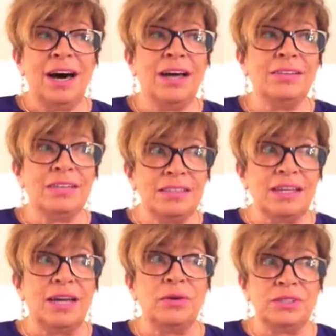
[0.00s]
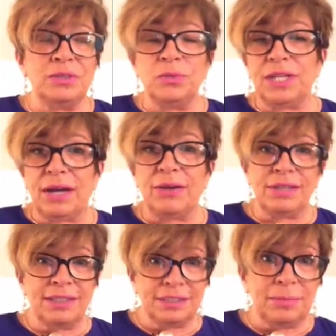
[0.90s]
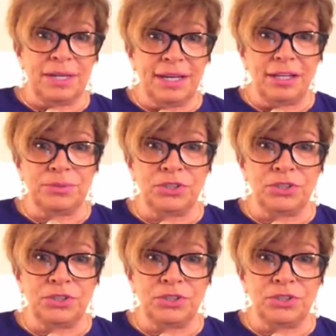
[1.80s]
unless I went out and got some help.